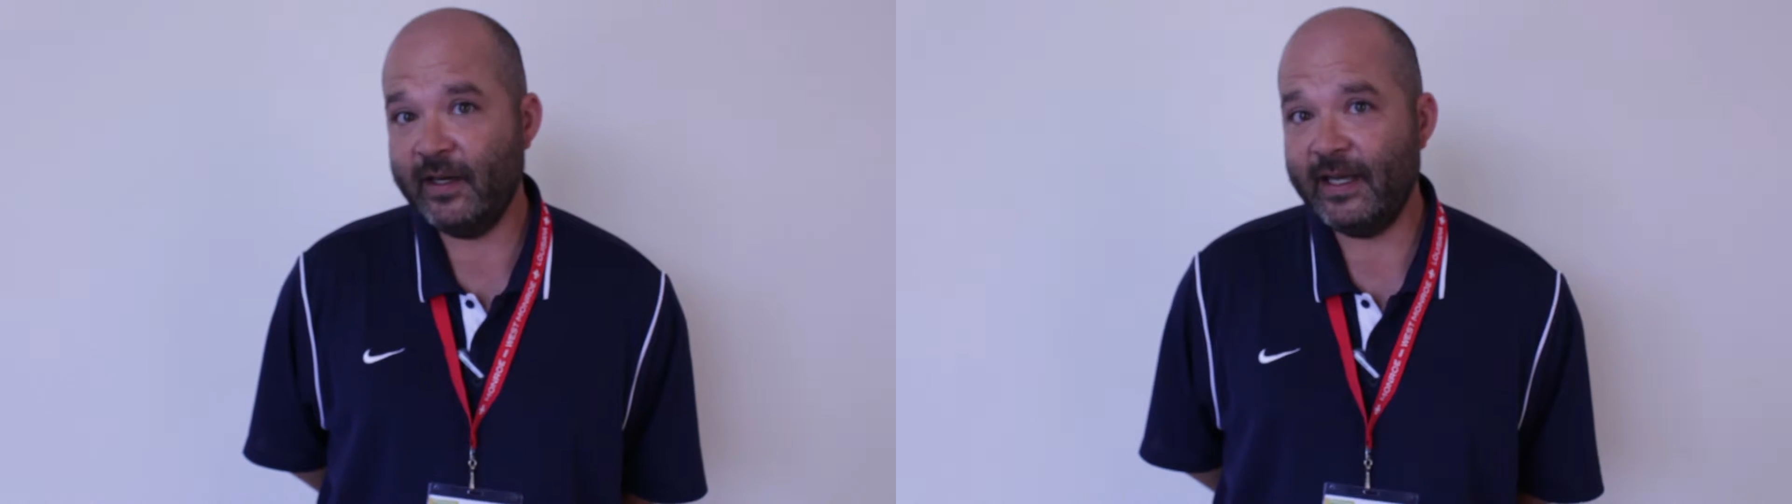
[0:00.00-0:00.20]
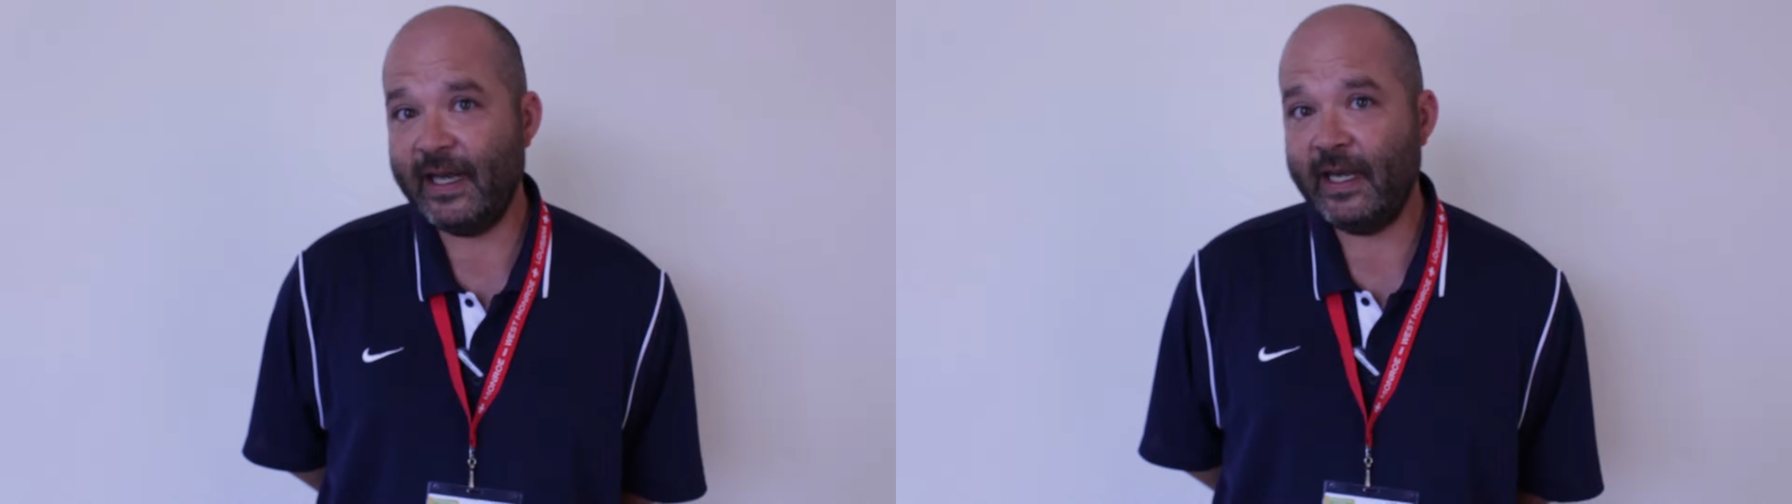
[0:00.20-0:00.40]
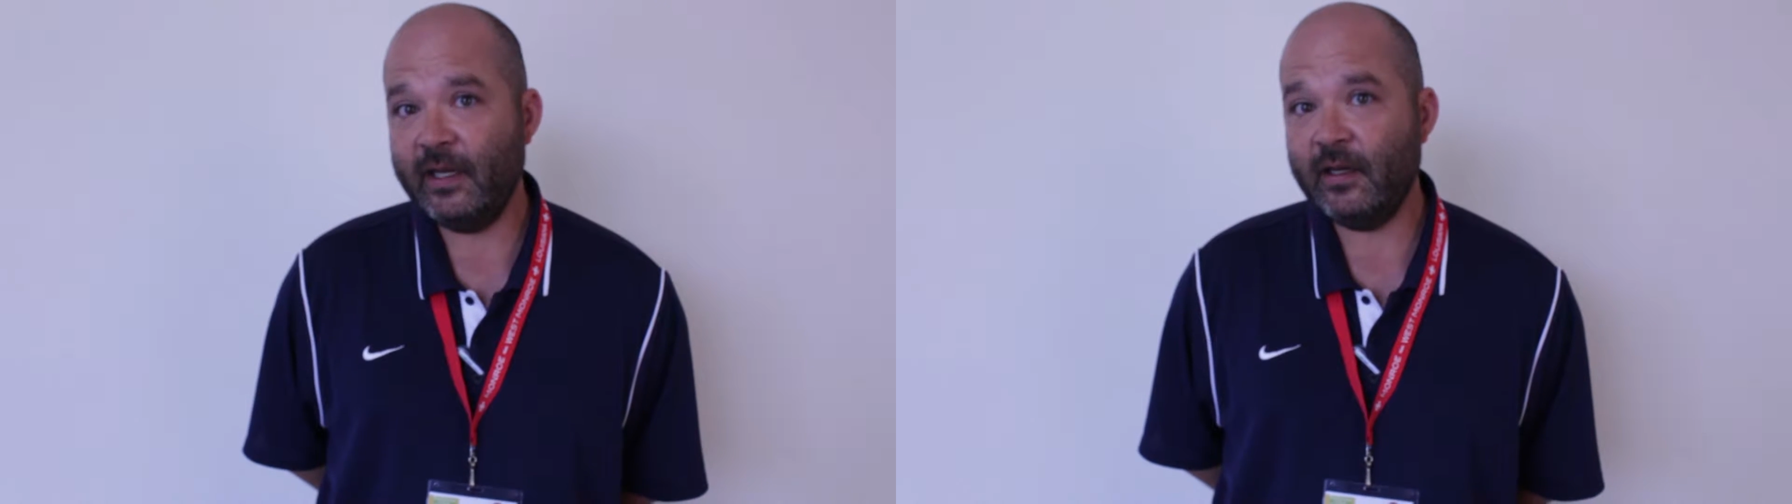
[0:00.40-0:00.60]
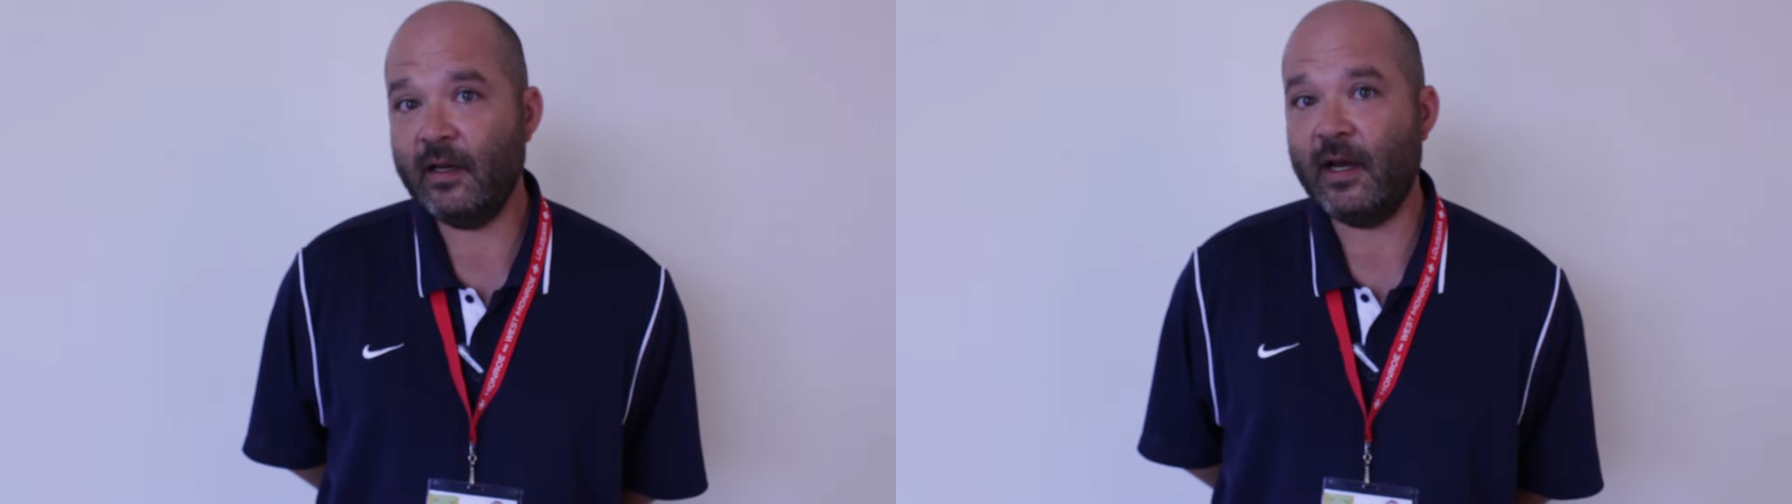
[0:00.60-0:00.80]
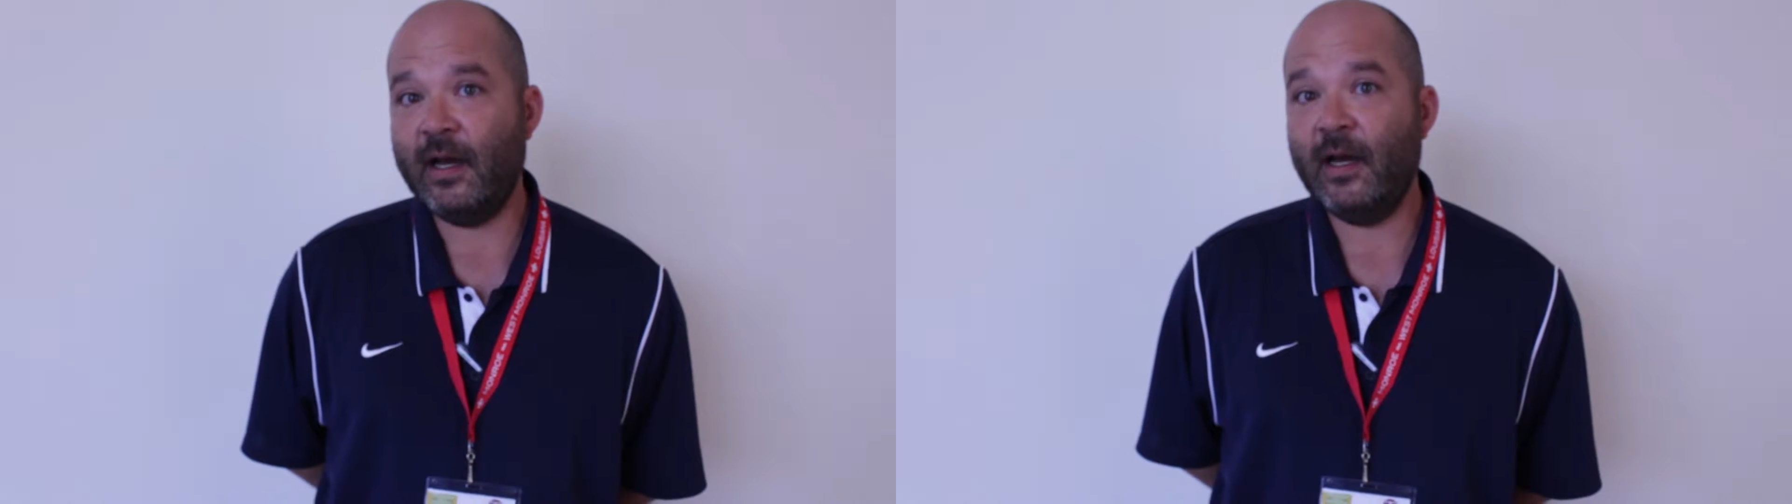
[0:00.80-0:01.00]
today
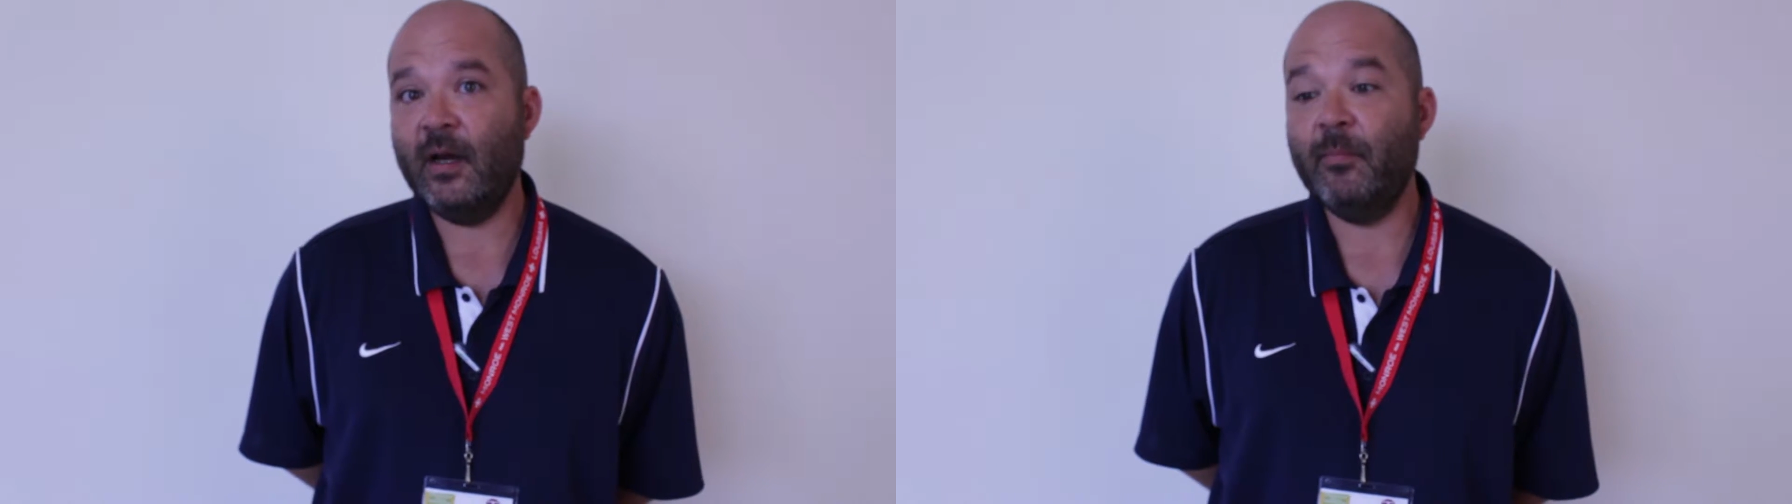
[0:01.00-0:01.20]
uh,